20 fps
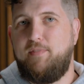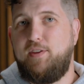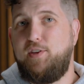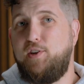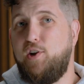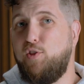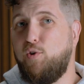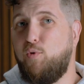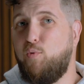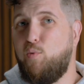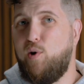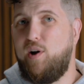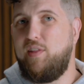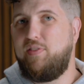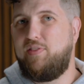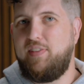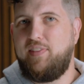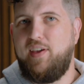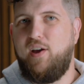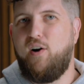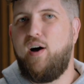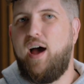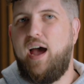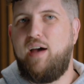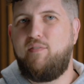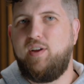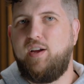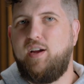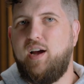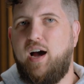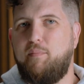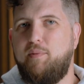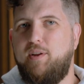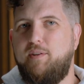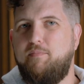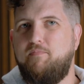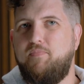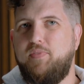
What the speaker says: You know the one thing they all have in common?